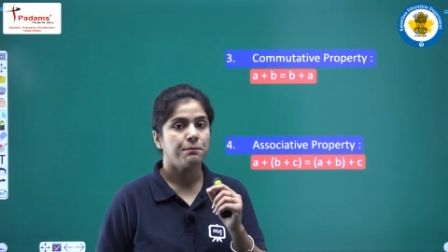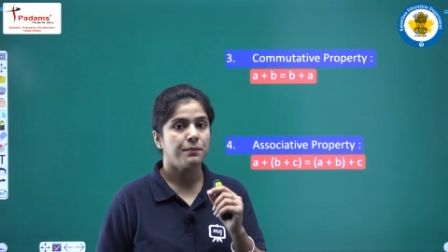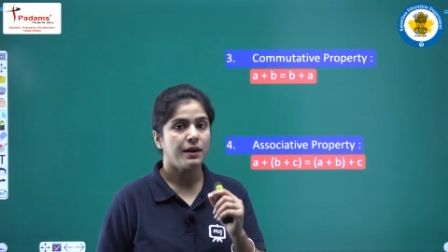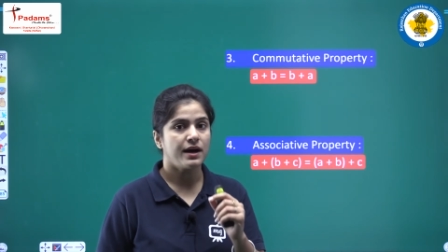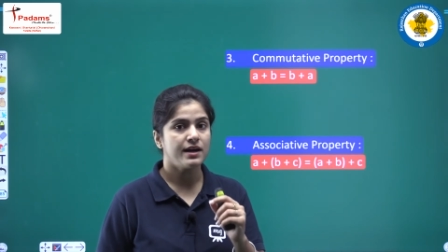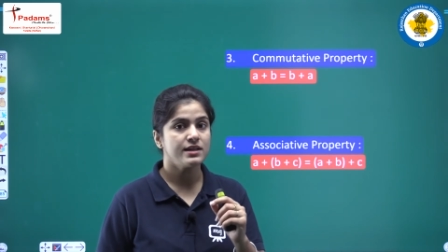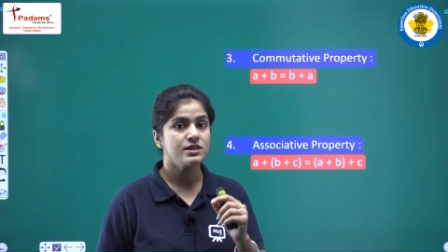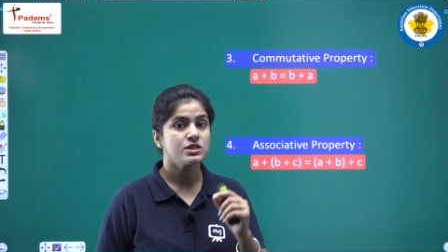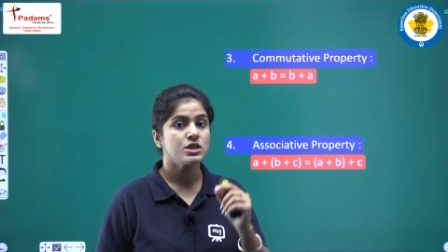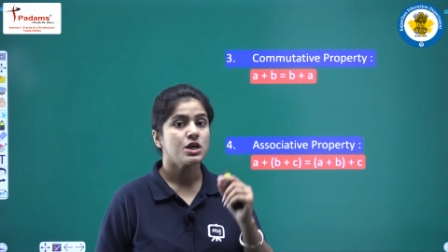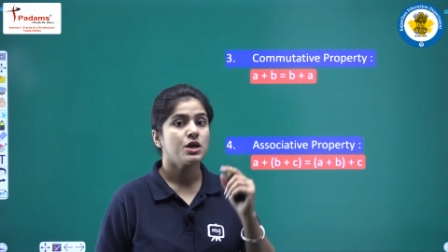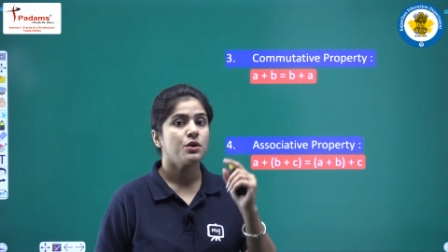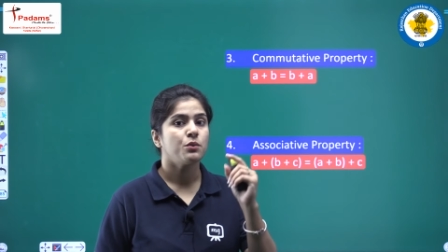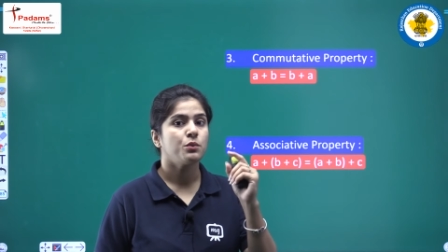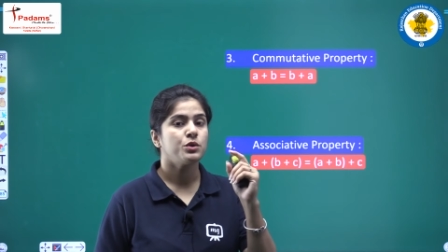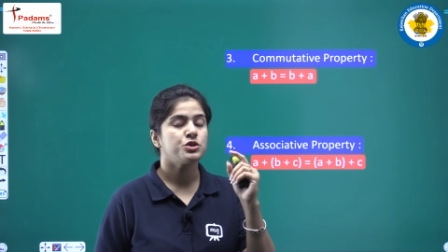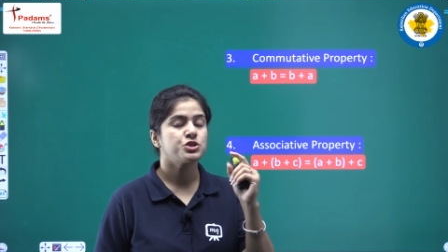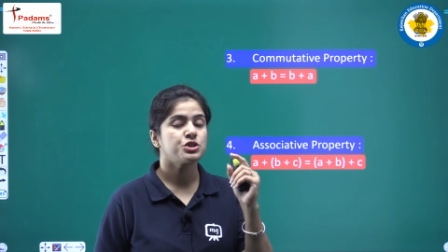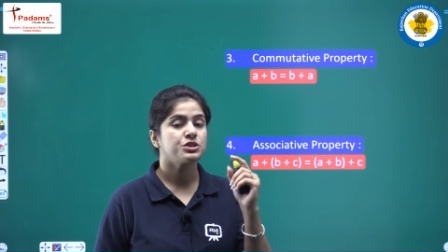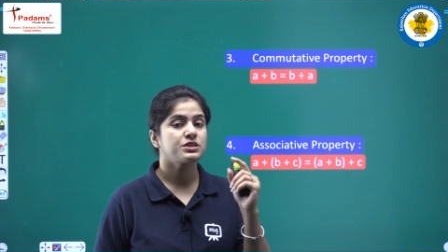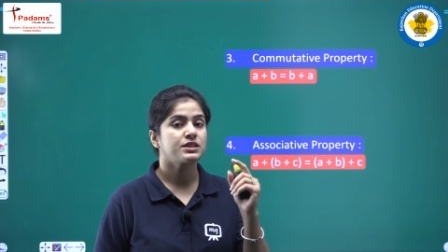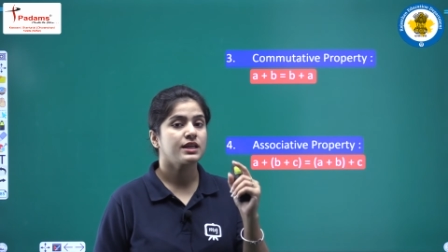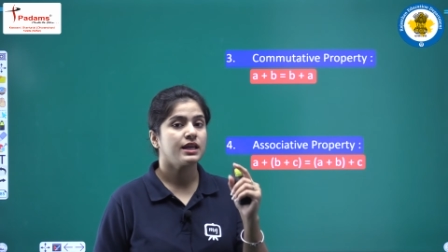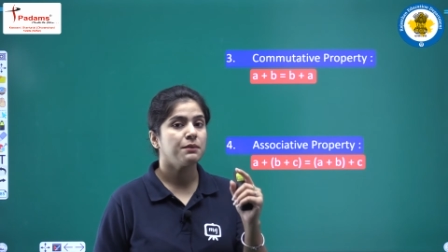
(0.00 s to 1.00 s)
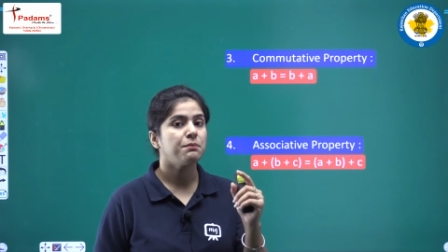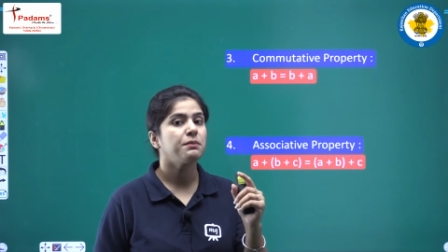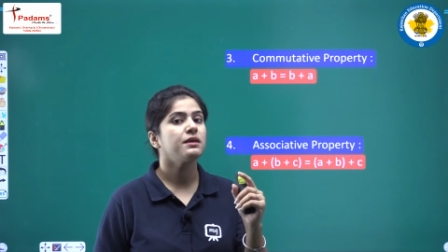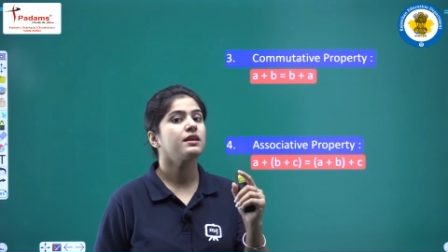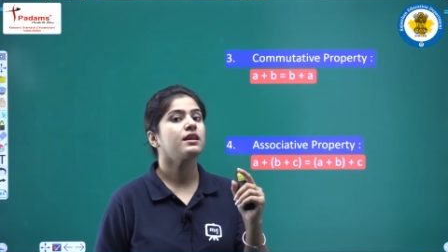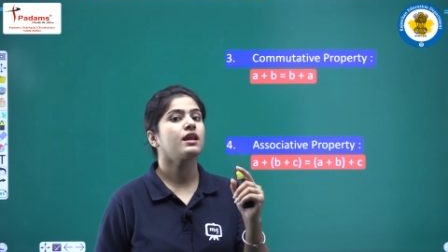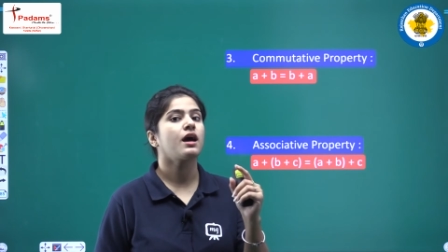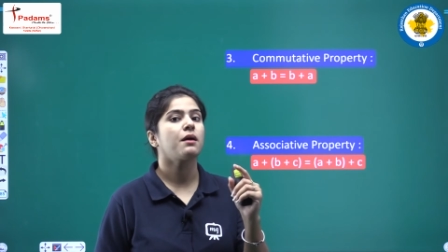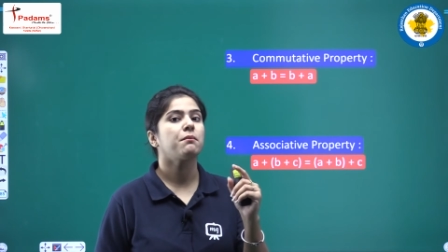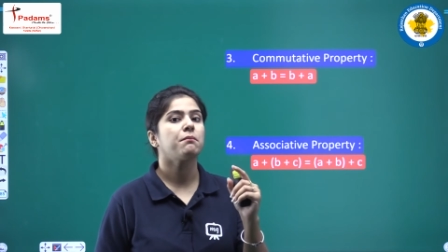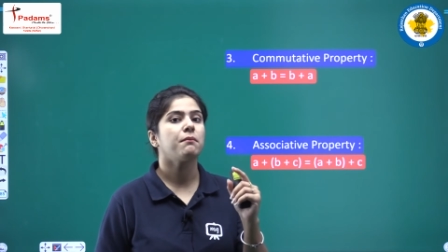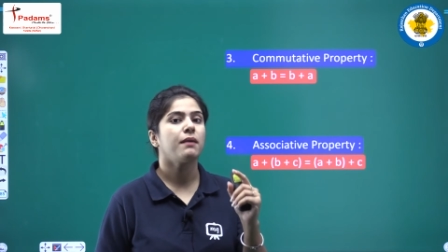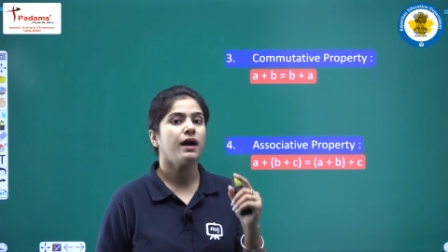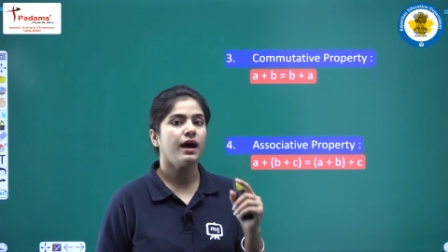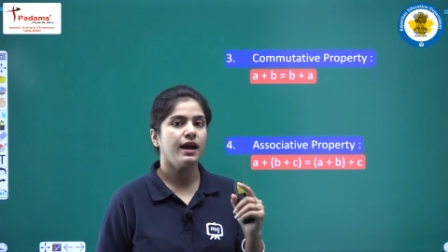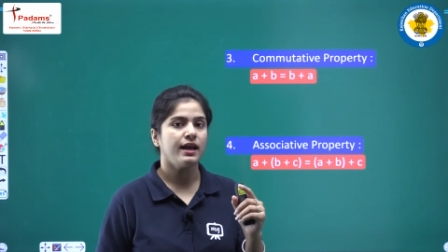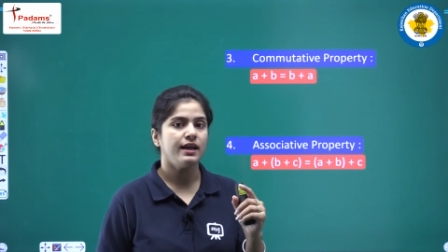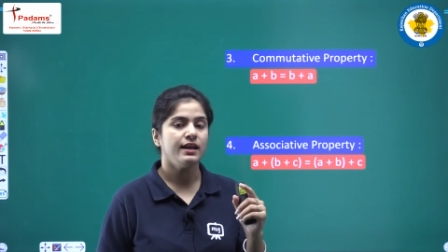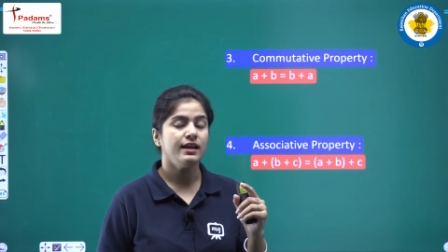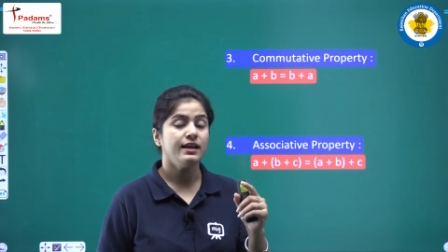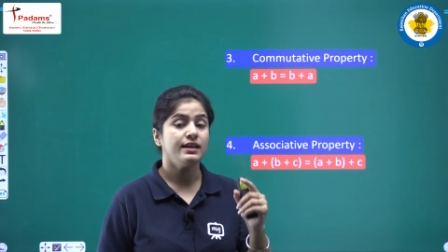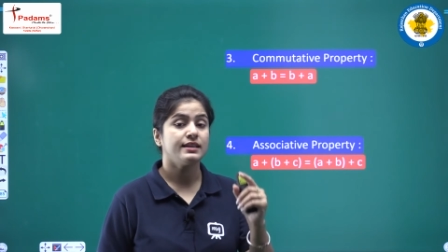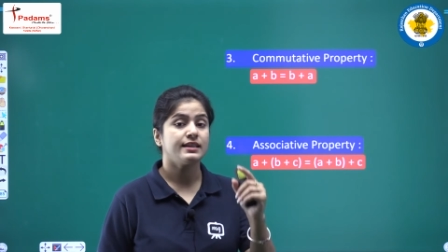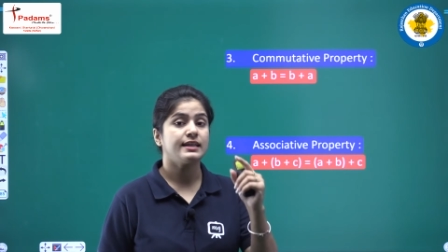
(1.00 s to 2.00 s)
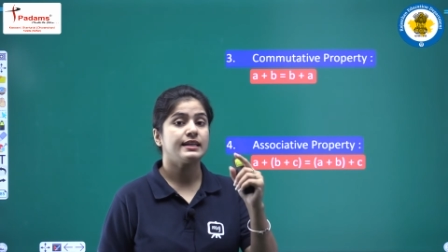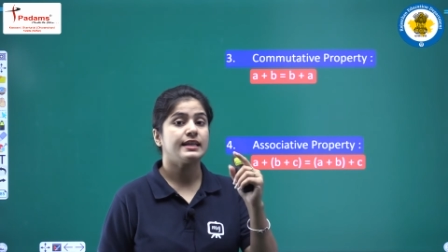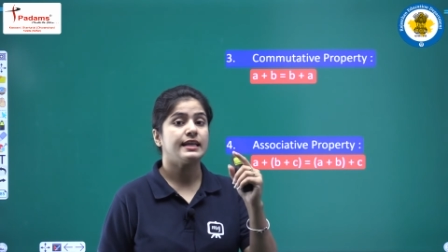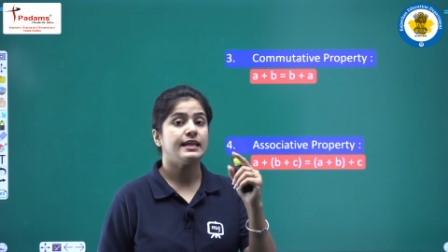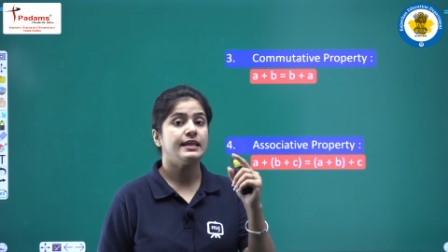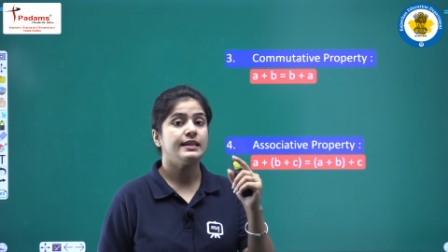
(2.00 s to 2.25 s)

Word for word: but we should keep in our mind that